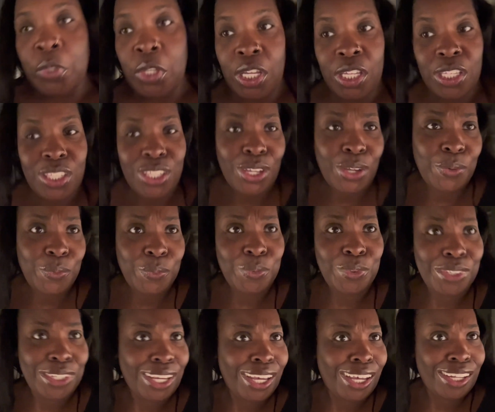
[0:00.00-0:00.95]
So,
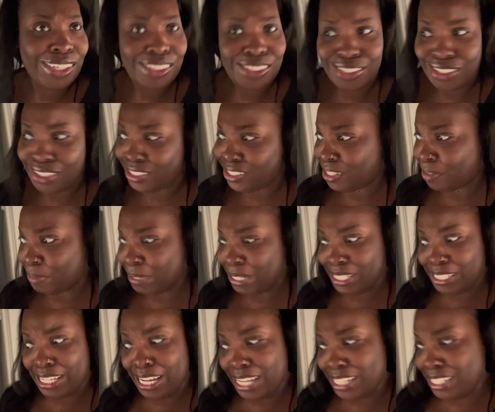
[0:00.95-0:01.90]
yeah, turn some of
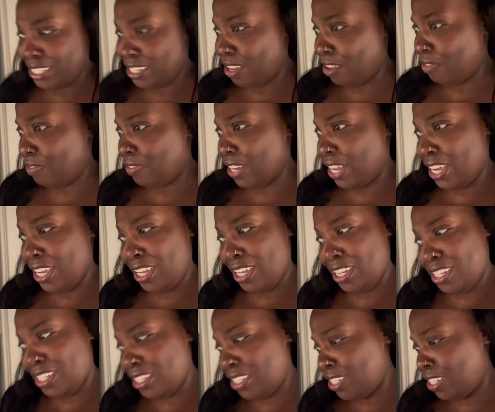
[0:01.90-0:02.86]
these lights off. Like,
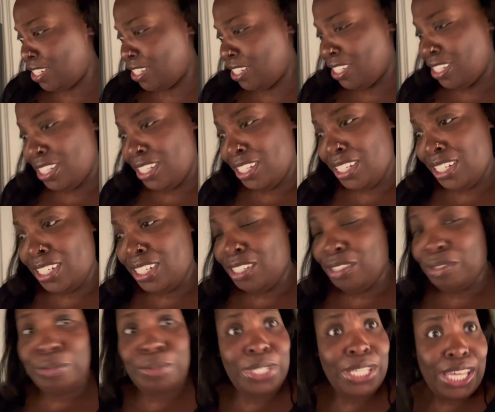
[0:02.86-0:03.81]

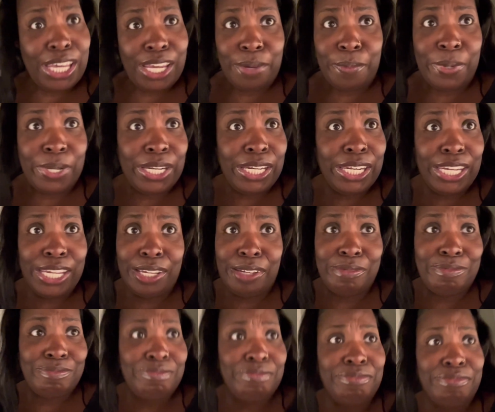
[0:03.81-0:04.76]
we ain't one of them.